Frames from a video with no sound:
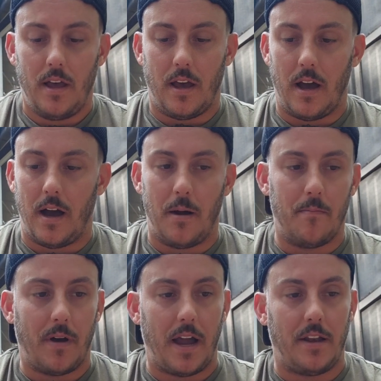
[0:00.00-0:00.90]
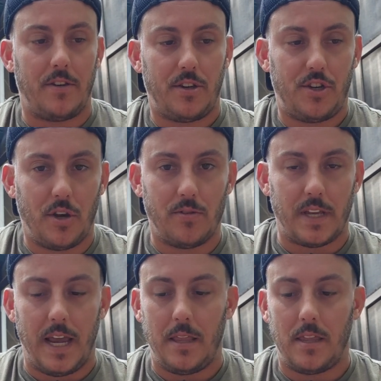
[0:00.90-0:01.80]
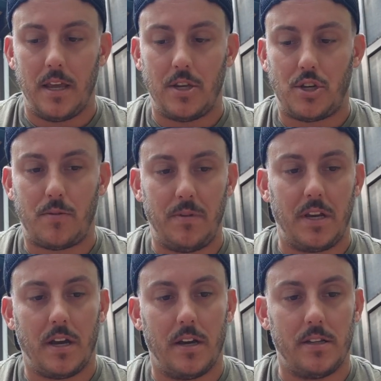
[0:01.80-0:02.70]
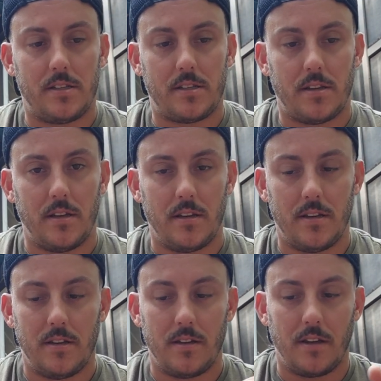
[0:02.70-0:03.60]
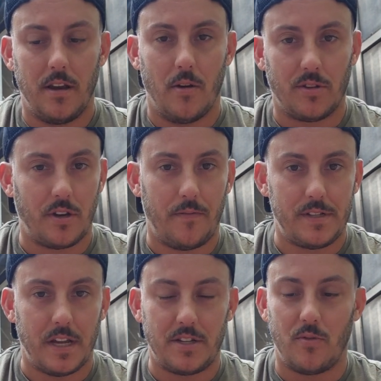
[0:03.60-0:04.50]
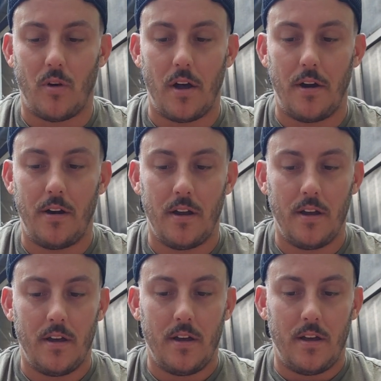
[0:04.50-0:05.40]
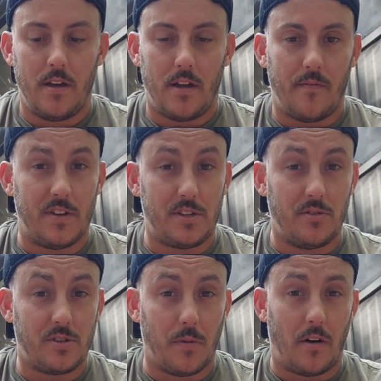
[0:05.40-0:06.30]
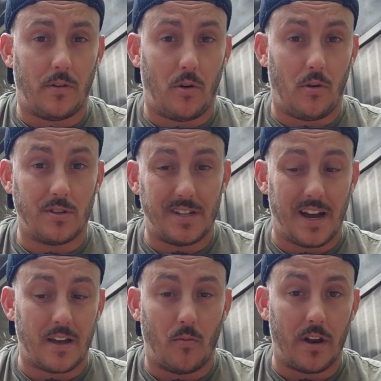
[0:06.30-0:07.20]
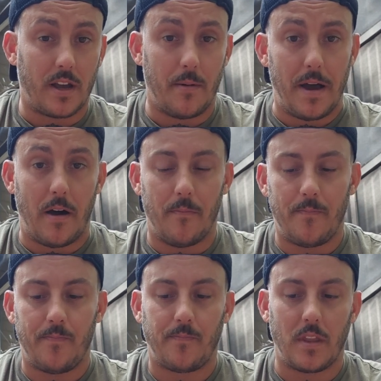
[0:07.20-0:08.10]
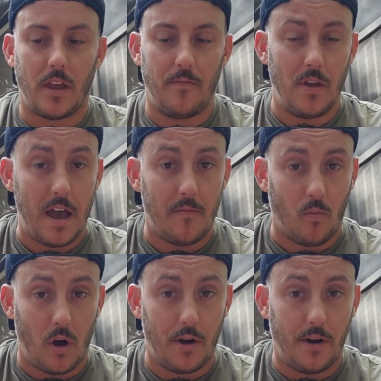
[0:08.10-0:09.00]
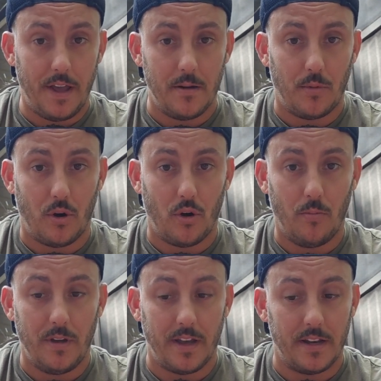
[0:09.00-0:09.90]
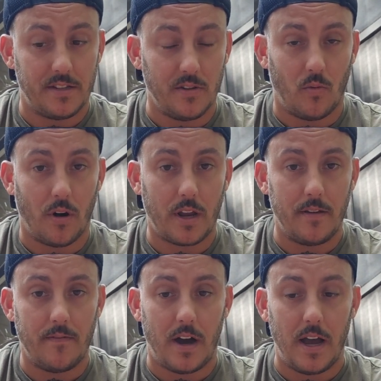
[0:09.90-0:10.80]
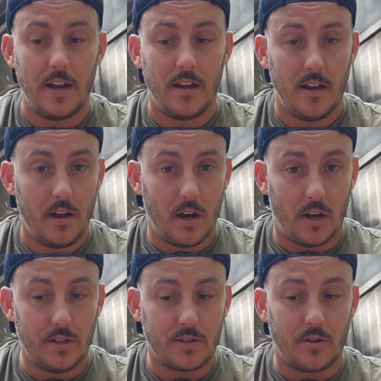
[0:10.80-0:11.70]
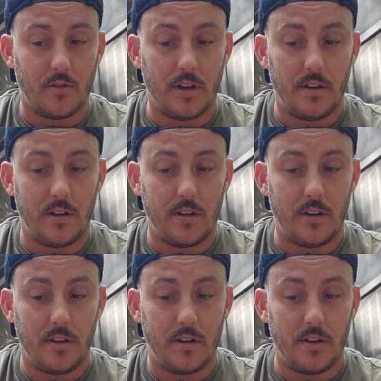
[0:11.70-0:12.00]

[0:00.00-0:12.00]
I chose 1/8 inch because, you know, with surface tension of water, if it's too small of a hole, it's not going to want to come out. If you have water in a bulb and it's still working fine, unscrew it,